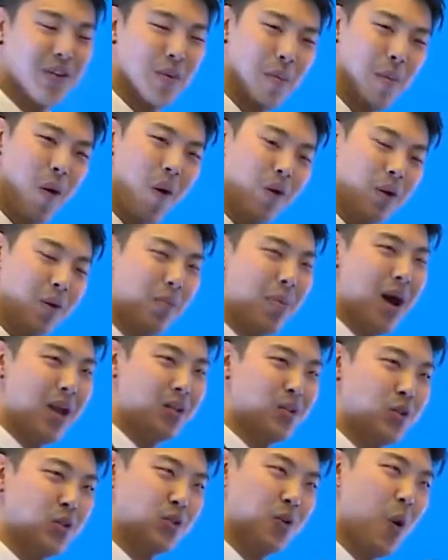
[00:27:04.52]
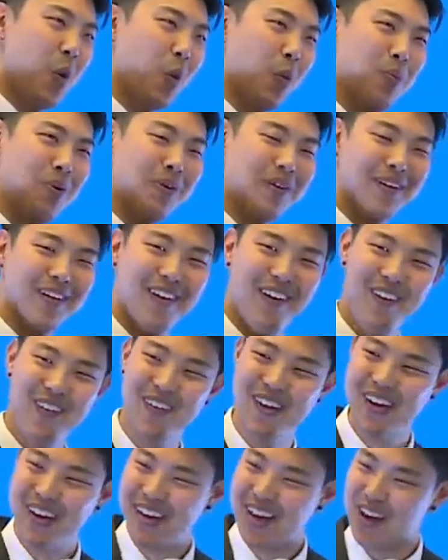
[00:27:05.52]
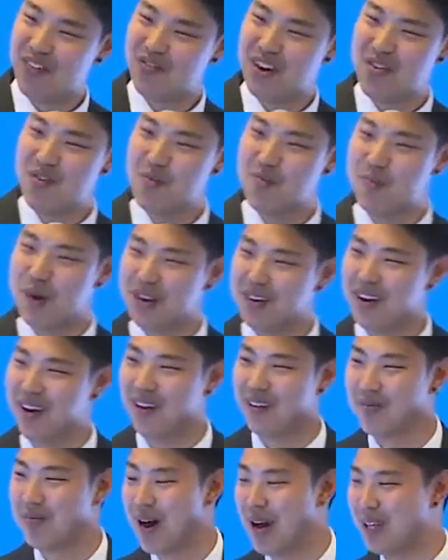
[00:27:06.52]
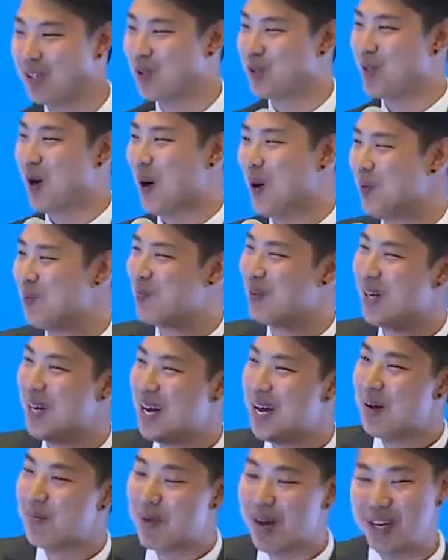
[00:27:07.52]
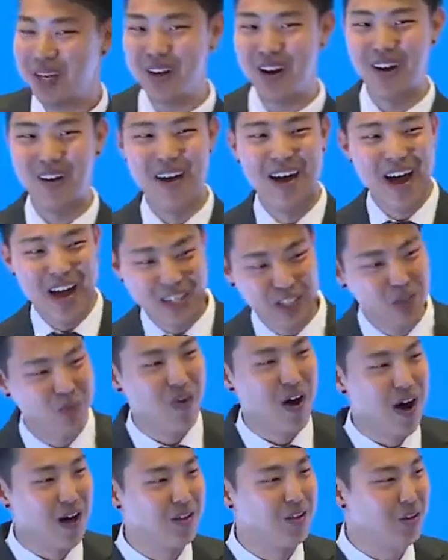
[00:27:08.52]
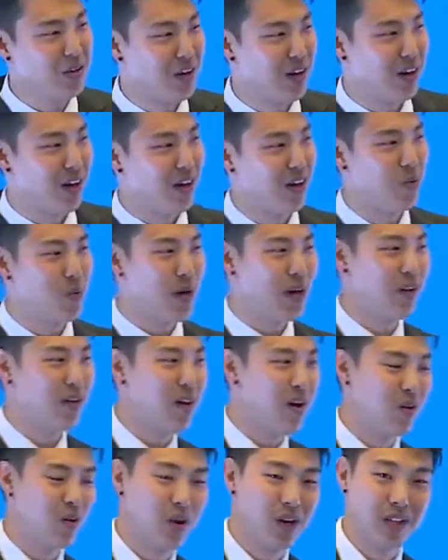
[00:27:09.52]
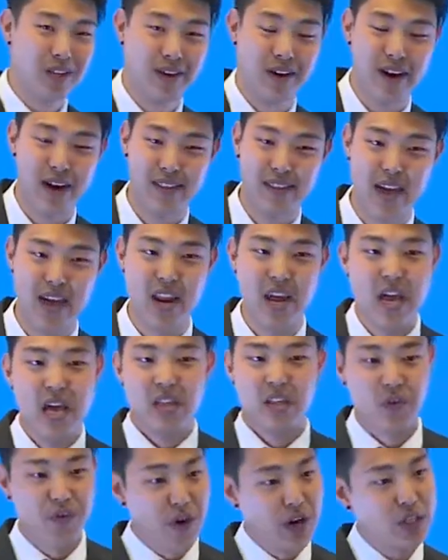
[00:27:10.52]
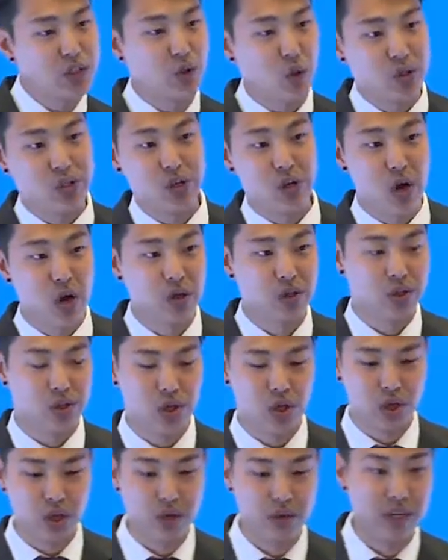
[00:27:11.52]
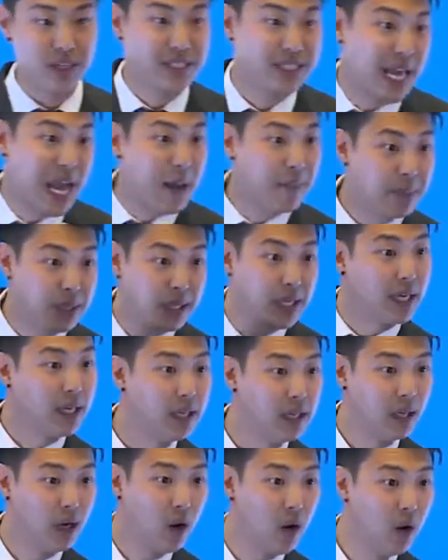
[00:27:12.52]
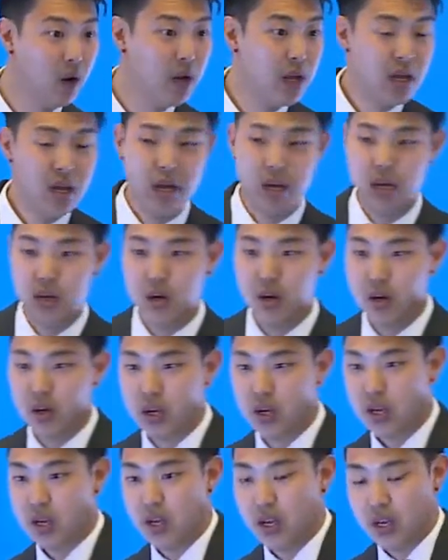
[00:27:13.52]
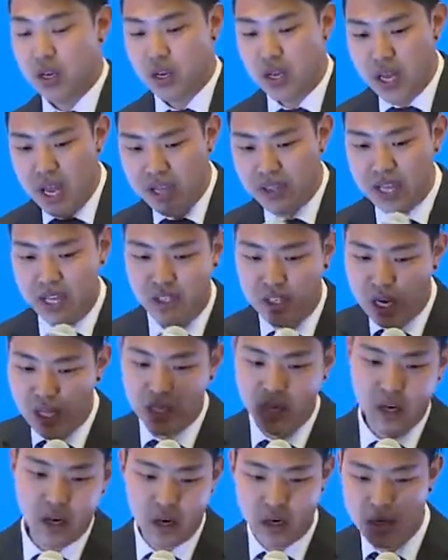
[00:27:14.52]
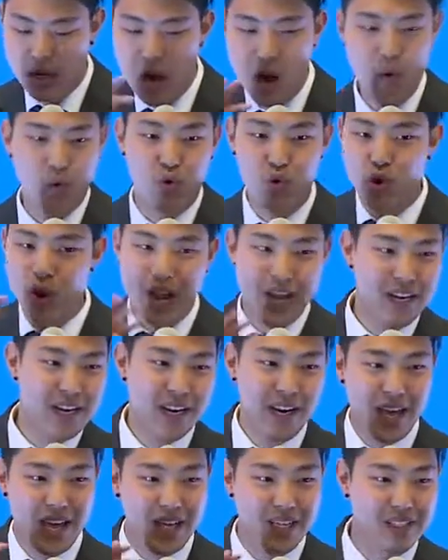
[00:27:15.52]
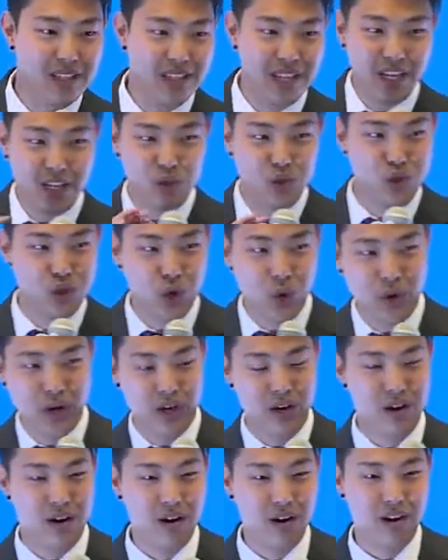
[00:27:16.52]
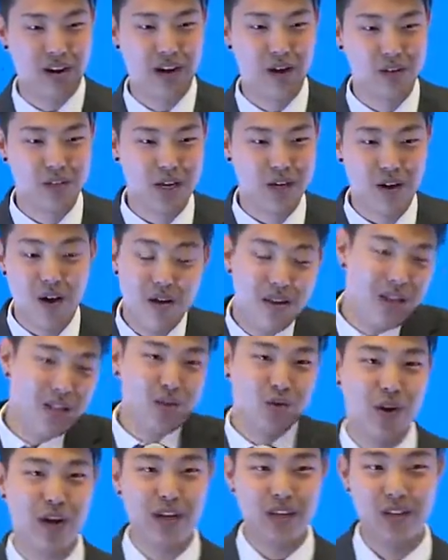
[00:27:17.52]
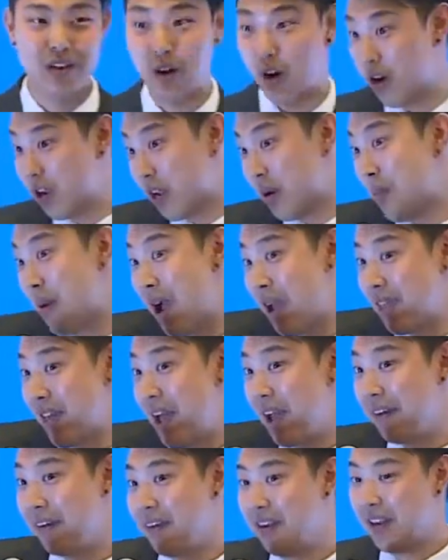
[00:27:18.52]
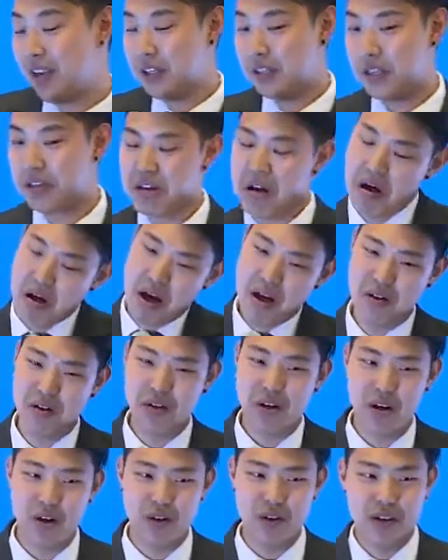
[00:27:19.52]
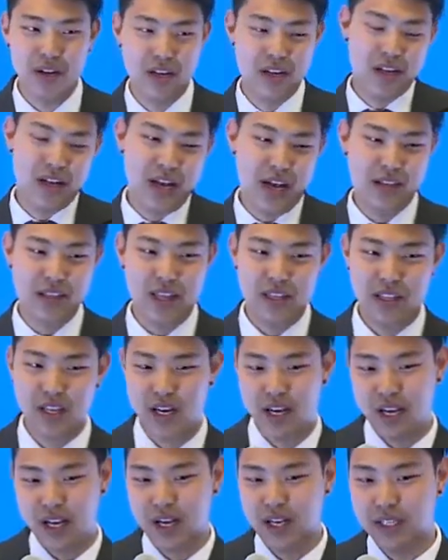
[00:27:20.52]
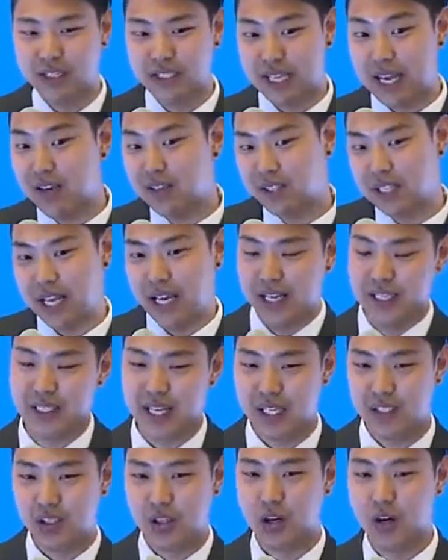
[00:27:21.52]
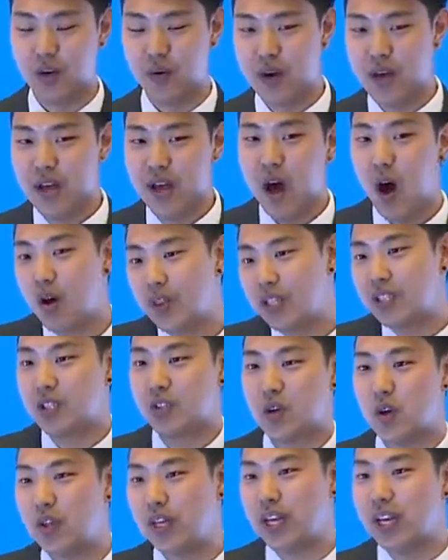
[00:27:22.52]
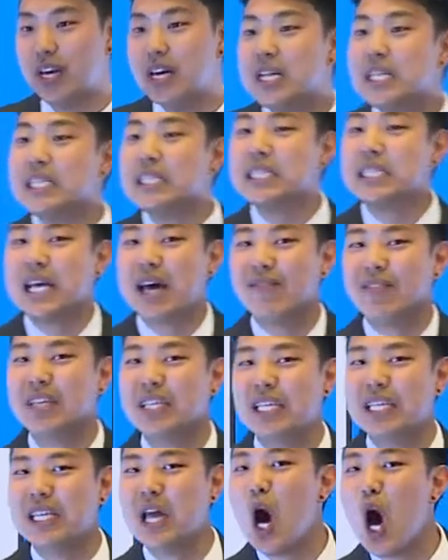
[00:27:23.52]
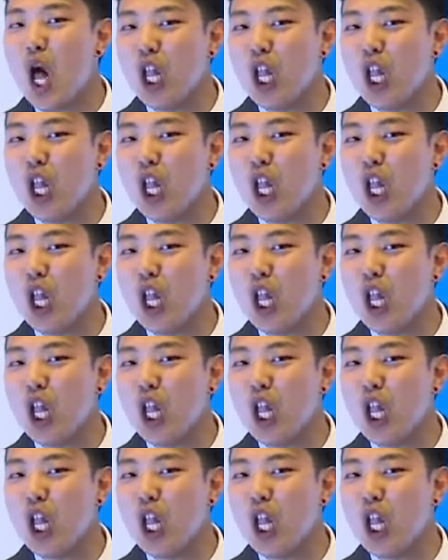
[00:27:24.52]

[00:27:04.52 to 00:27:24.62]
the mall to buy soap? You know, I've never been there to buy soap. But, you know, I just followed her, went along with her. And then the first store she goes to, you know, they're sampling, you know. And then telling her, you know, how great it is, and then showing her. And I was like, Oh, that's great. You know, are you going to buy that? She's like, Oh, I don't know. And then the sales lady says, you know, oh, this is only $70.